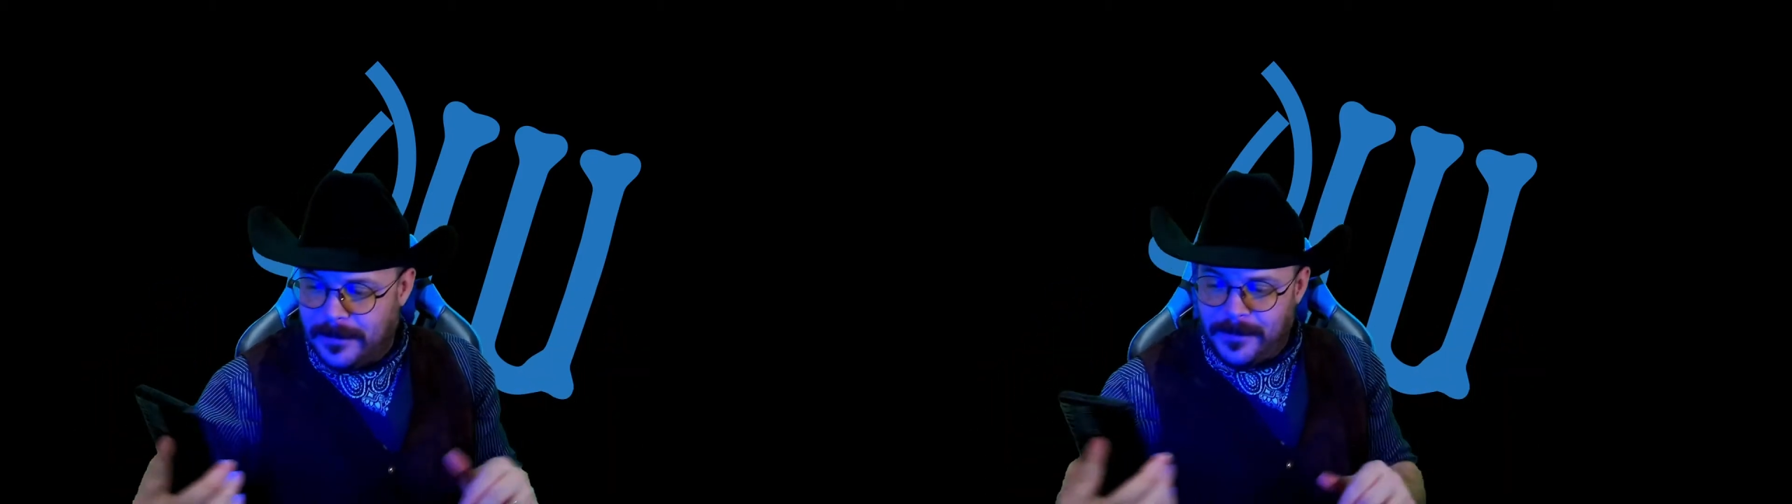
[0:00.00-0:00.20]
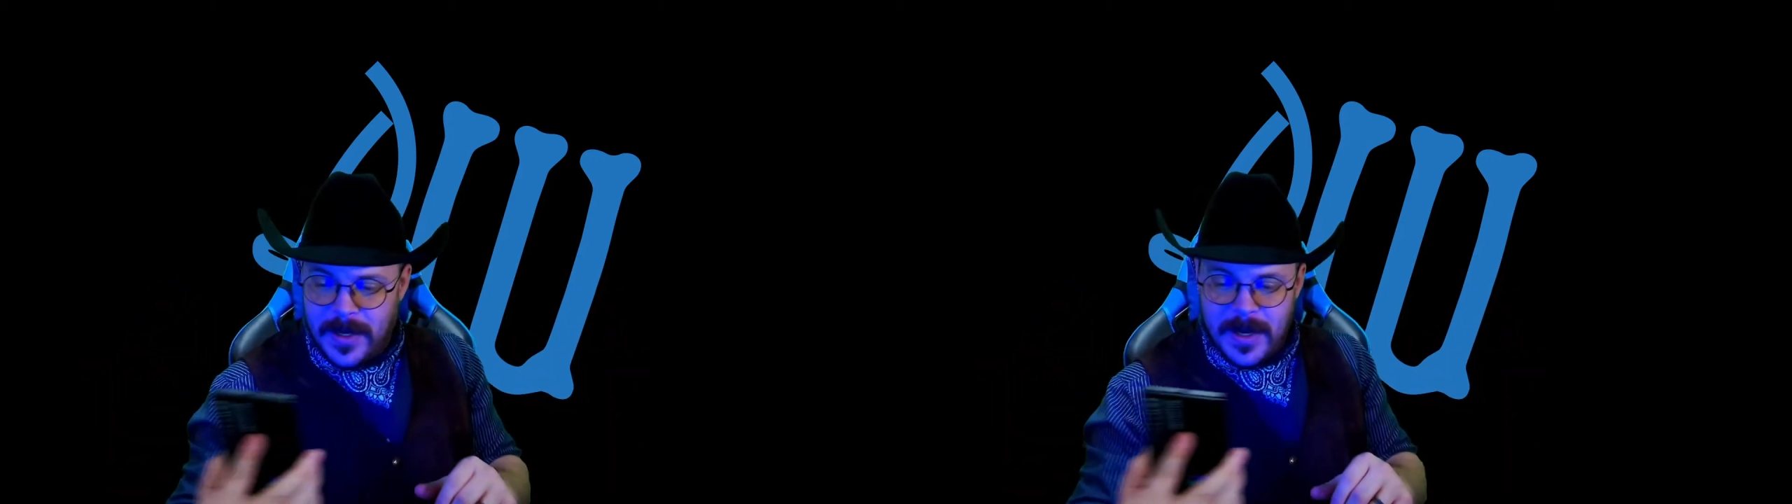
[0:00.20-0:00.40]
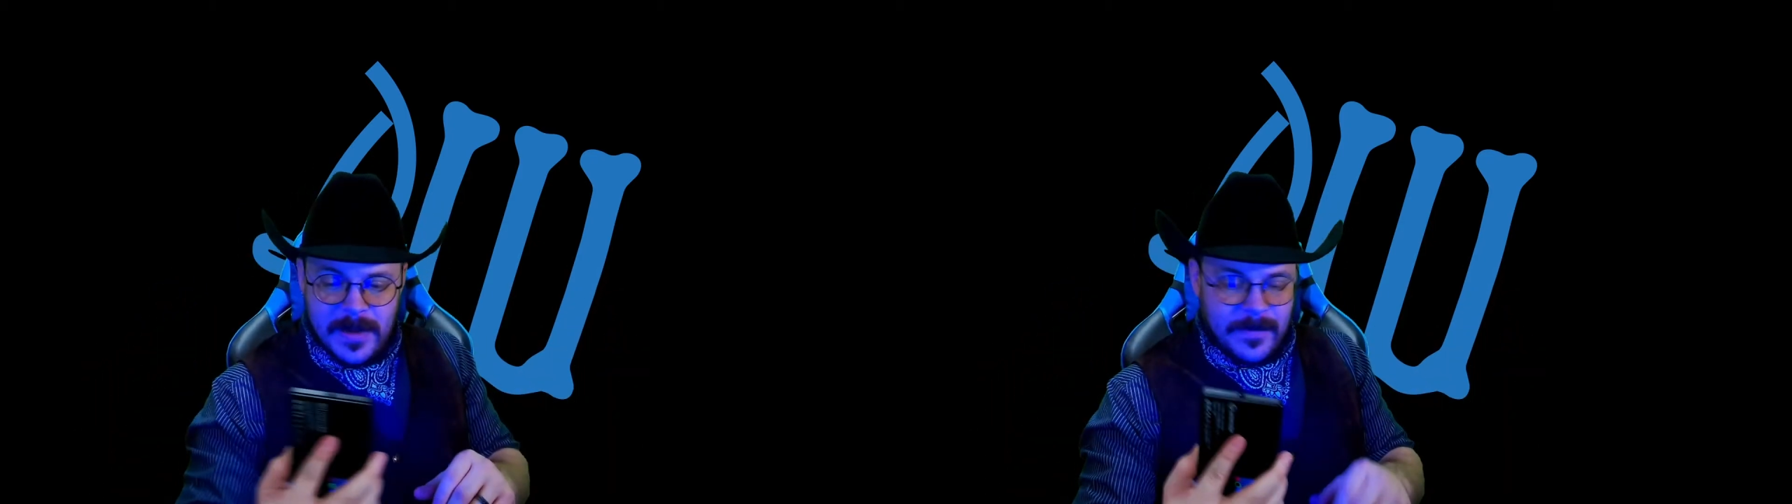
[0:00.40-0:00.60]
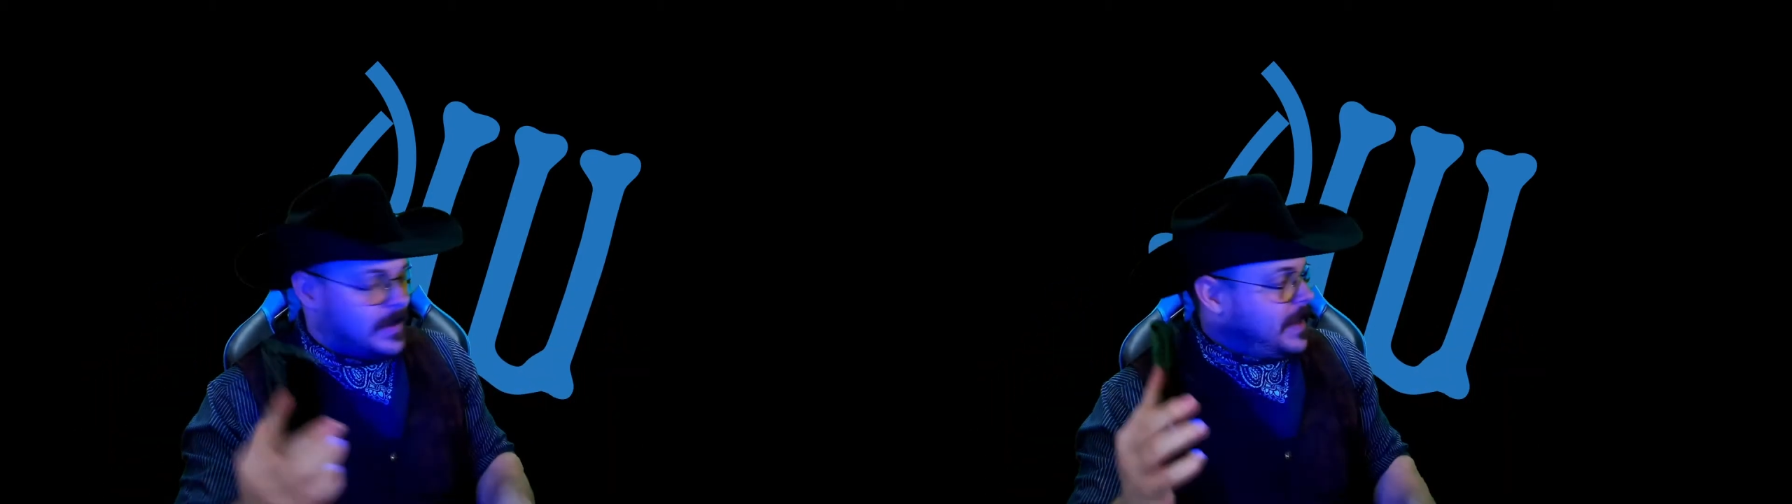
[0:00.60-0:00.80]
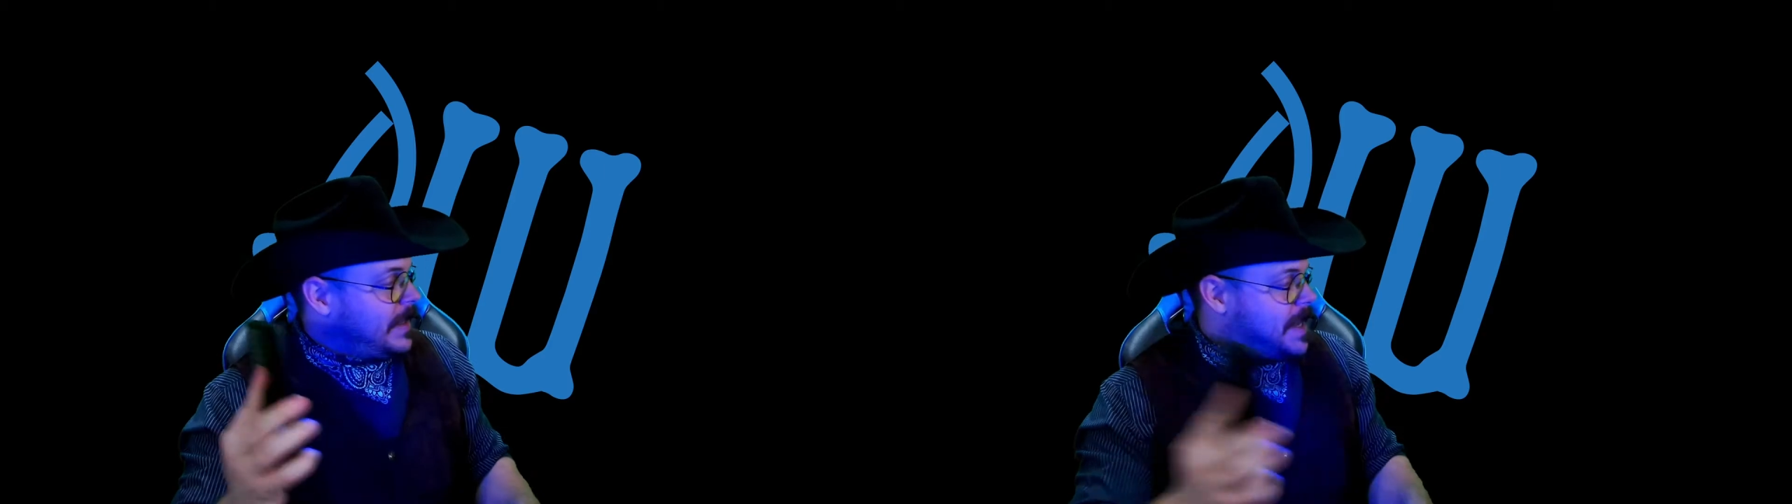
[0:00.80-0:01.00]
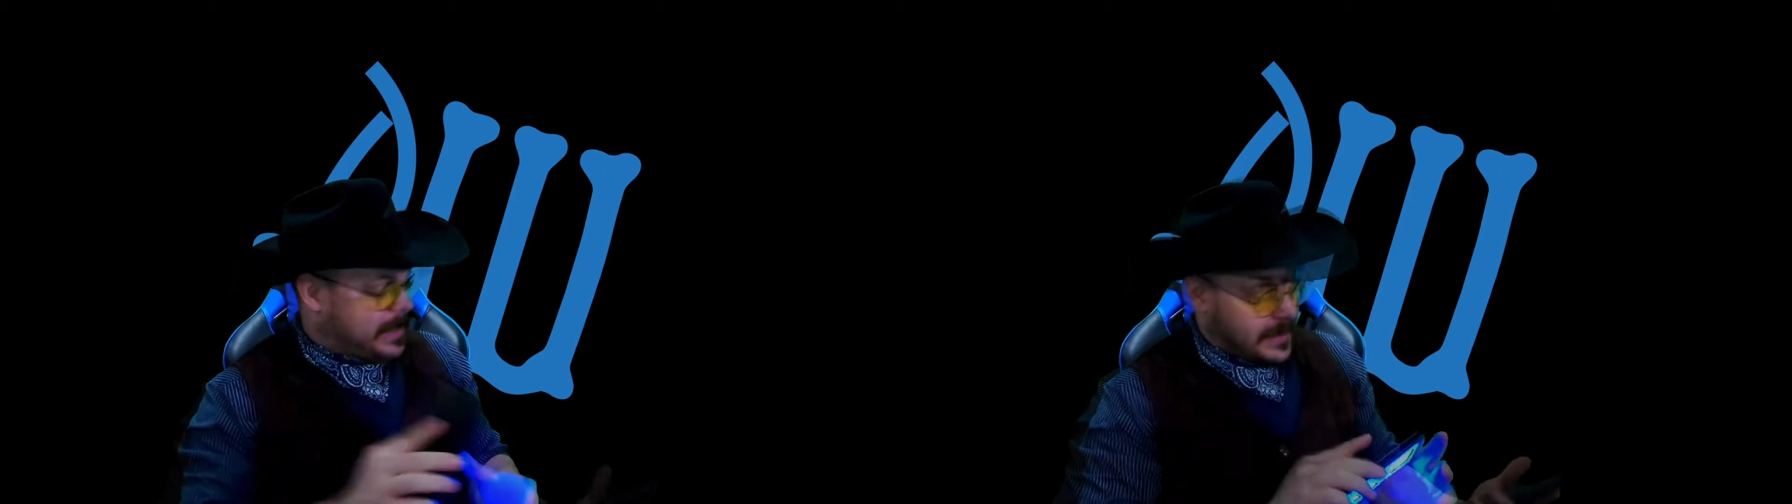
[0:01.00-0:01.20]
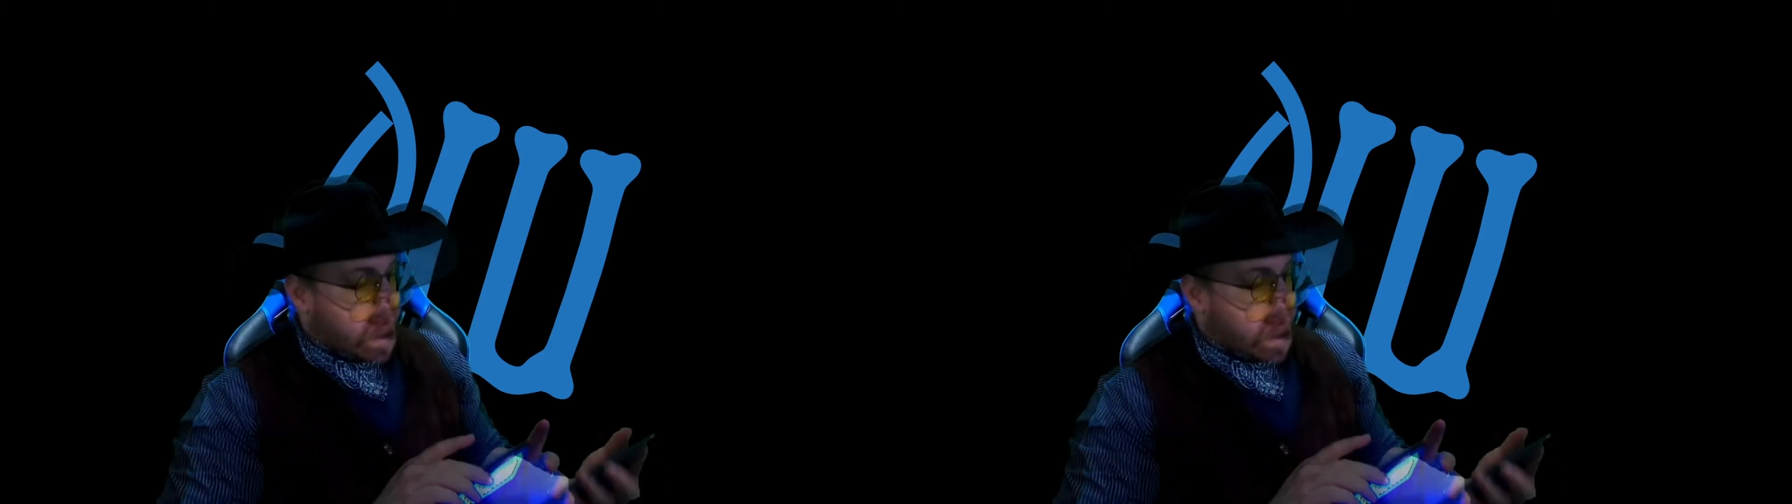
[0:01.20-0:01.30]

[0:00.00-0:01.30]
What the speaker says: All right? I like it.